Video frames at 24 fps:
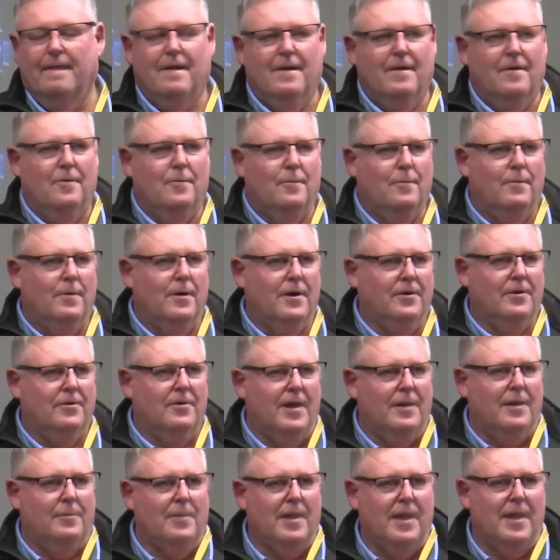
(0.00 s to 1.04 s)
What a
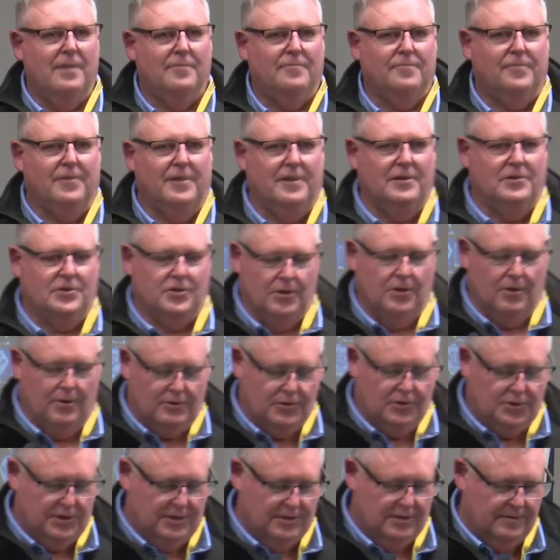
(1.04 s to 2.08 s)
great way to finish an
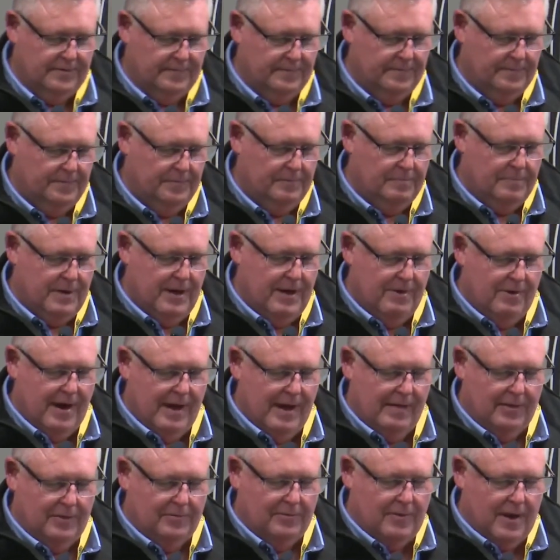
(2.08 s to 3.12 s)
auction. Pair
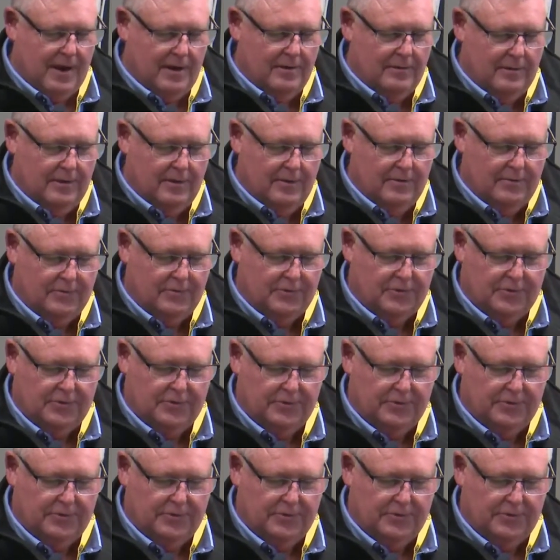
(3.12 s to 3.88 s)
Allen Rowe Lutes.